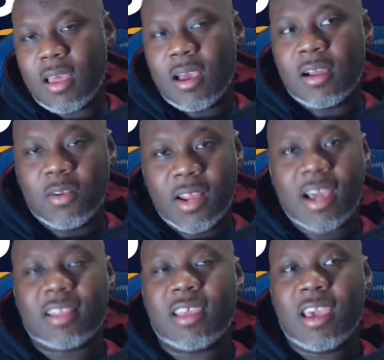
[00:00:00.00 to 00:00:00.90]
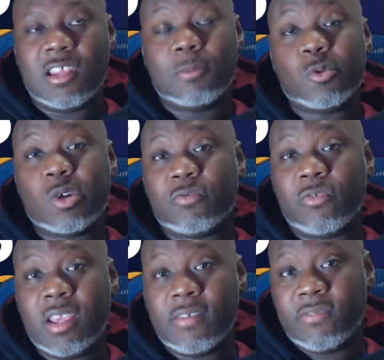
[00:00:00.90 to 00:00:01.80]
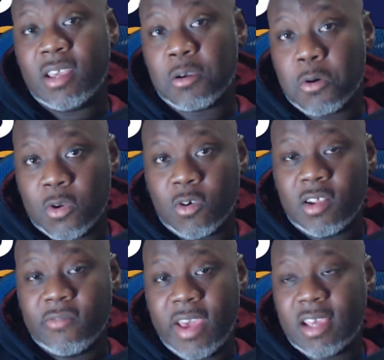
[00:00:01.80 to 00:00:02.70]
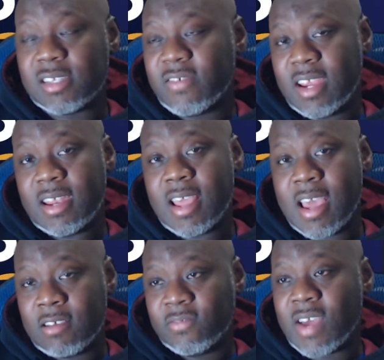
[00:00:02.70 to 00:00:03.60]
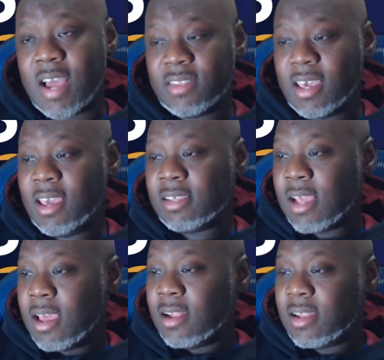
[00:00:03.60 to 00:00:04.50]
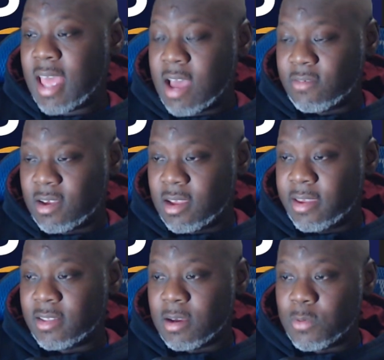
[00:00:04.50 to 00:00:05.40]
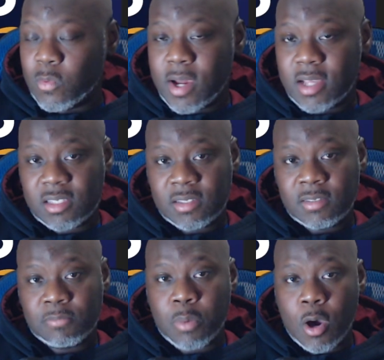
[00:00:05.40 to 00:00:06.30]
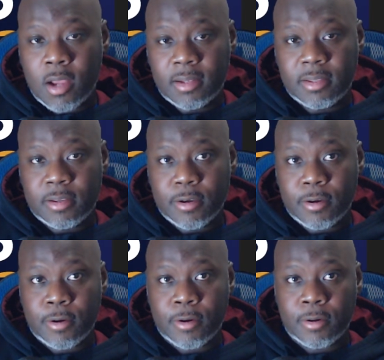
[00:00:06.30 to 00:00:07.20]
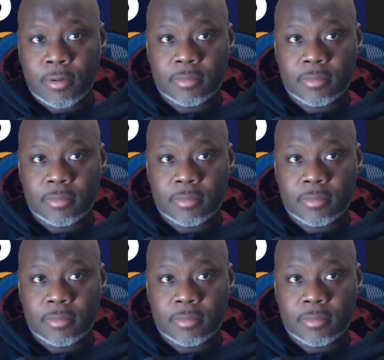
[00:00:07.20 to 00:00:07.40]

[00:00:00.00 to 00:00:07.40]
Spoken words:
I know they got the AWS reInvent going on in Vegas right now. It's 5 days. They have a AWS partner.